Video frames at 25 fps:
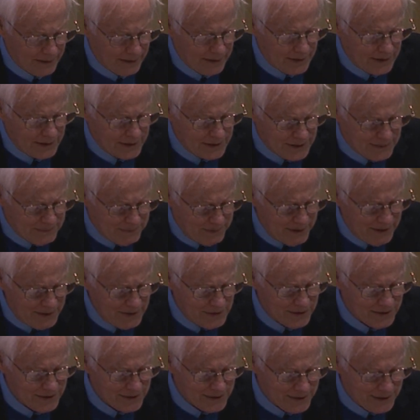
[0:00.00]
Speech
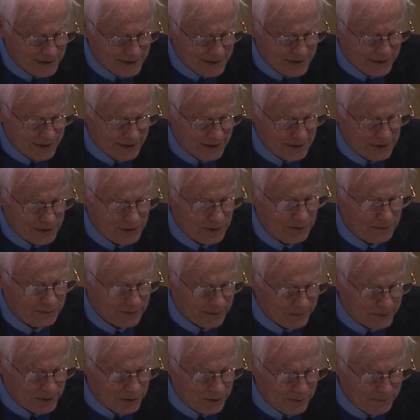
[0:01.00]
is thus at issue from
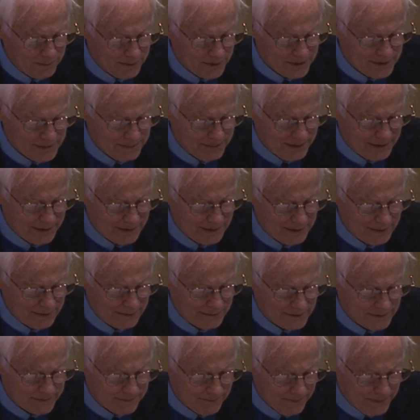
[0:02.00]
two
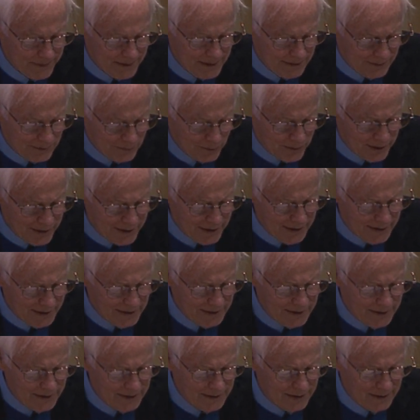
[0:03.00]
perspectives. At one
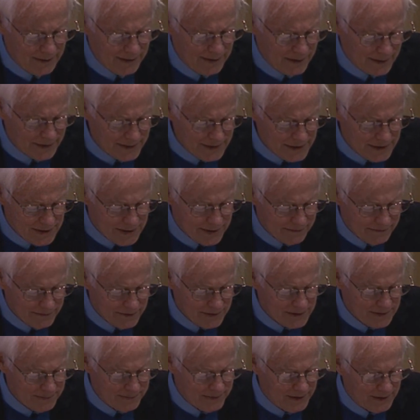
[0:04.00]
end, uncivil
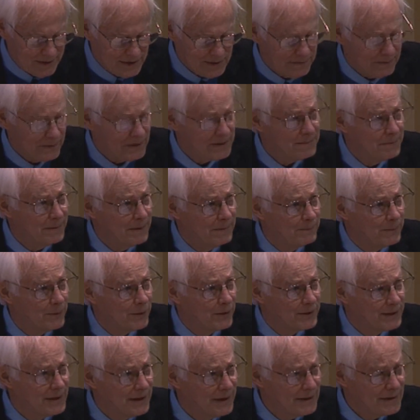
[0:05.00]
speech must be
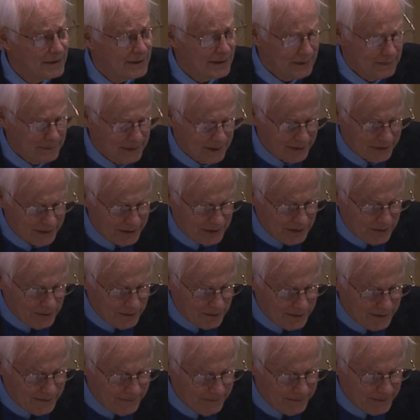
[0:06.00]
protected by the
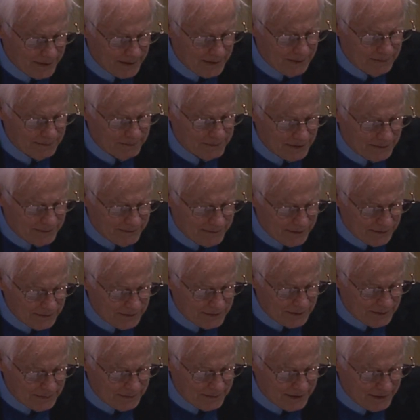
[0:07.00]
court, but
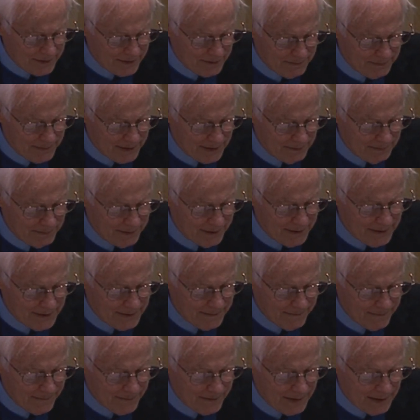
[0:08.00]
filtered by the public.
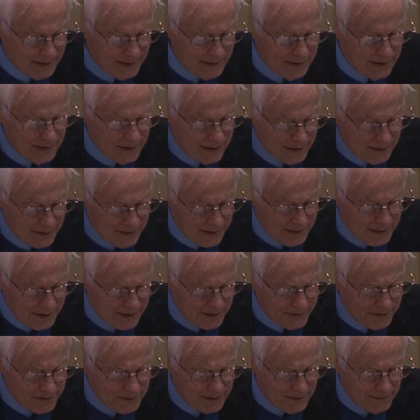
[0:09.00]
In the
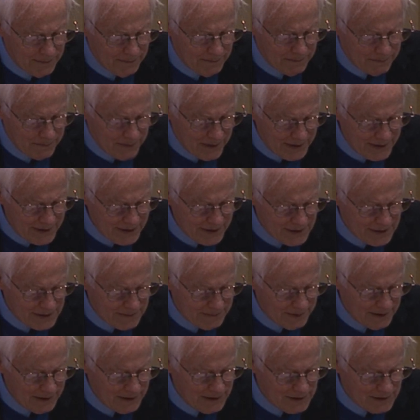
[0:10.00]
other, moneyed
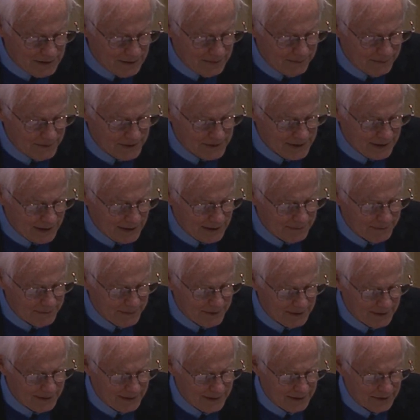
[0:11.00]
speech must not be
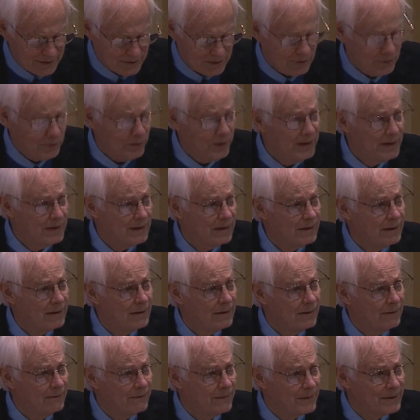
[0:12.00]
allowed to weaken
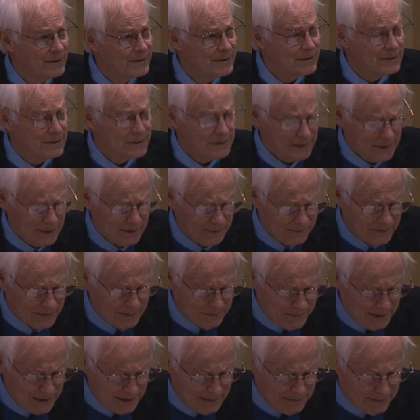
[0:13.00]
the voices of the
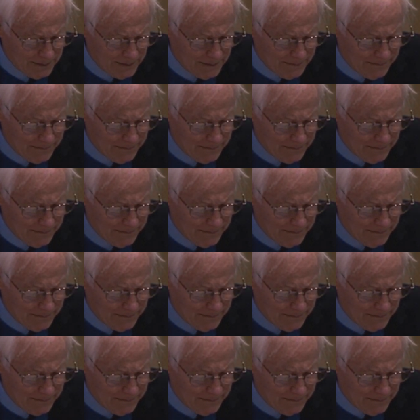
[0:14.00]
people.